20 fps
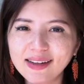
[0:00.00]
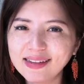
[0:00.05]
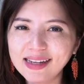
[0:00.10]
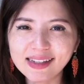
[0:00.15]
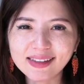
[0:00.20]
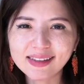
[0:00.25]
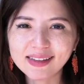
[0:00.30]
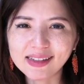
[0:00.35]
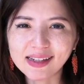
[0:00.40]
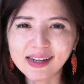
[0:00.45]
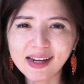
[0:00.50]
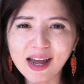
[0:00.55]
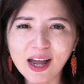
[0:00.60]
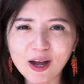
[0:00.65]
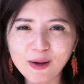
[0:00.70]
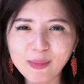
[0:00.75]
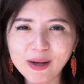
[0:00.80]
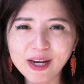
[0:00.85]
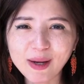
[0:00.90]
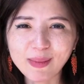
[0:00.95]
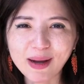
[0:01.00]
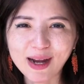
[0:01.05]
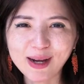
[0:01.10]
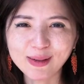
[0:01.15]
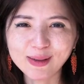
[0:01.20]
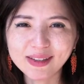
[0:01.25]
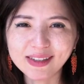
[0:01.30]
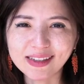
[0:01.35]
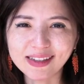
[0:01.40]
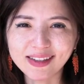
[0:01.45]
Let's see how many
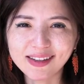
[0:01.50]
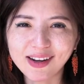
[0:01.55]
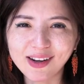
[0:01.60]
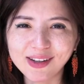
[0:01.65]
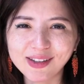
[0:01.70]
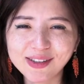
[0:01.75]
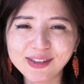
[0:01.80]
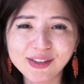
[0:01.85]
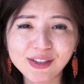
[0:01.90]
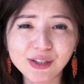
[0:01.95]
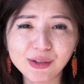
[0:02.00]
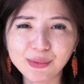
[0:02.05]
miles it costs